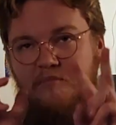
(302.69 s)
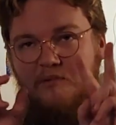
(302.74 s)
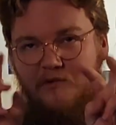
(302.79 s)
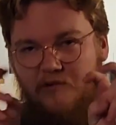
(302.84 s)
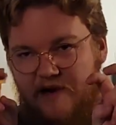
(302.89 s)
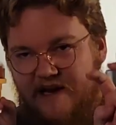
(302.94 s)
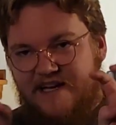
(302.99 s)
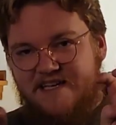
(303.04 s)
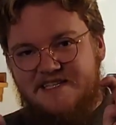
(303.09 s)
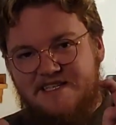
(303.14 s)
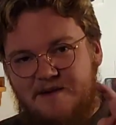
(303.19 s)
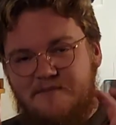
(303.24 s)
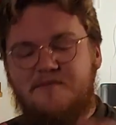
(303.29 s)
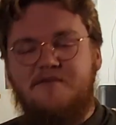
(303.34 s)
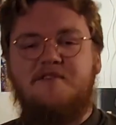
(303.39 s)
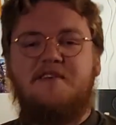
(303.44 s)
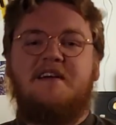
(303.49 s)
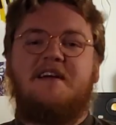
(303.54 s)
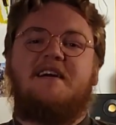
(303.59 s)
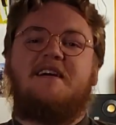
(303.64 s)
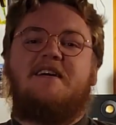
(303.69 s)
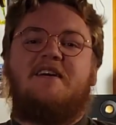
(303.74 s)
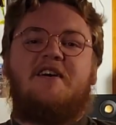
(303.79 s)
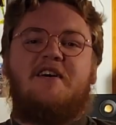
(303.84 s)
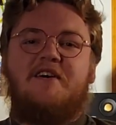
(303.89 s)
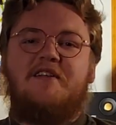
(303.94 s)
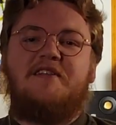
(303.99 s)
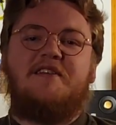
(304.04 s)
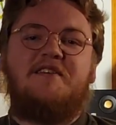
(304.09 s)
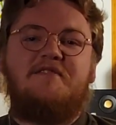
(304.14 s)
break something
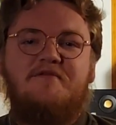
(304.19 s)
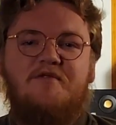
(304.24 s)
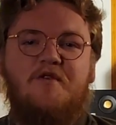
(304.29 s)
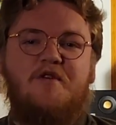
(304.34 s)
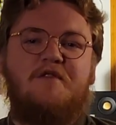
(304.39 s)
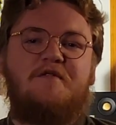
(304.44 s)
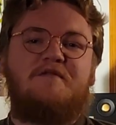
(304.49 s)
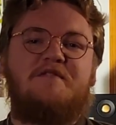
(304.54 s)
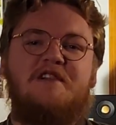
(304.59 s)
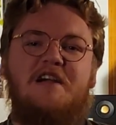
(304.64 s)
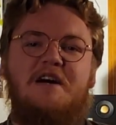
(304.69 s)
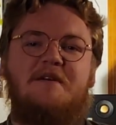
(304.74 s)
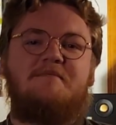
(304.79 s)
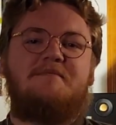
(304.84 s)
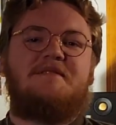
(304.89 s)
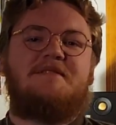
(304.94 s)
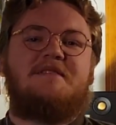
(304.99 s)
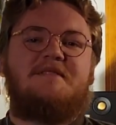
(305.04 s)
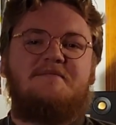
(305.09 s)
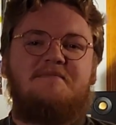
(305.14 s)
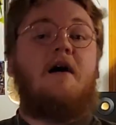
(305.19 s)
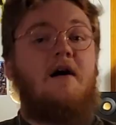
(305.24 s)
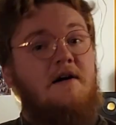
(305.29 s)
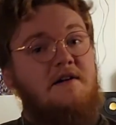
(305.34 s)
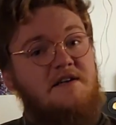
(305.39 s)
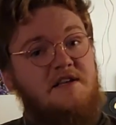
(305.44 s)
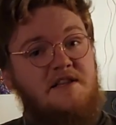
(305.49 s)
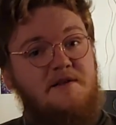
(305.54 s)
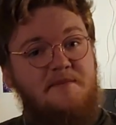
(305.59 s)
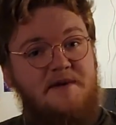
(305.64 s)
on the Four of Clubs.
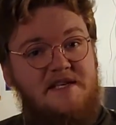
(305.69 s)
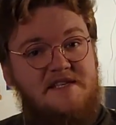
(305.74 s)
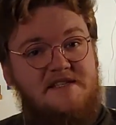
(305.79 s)
On to the B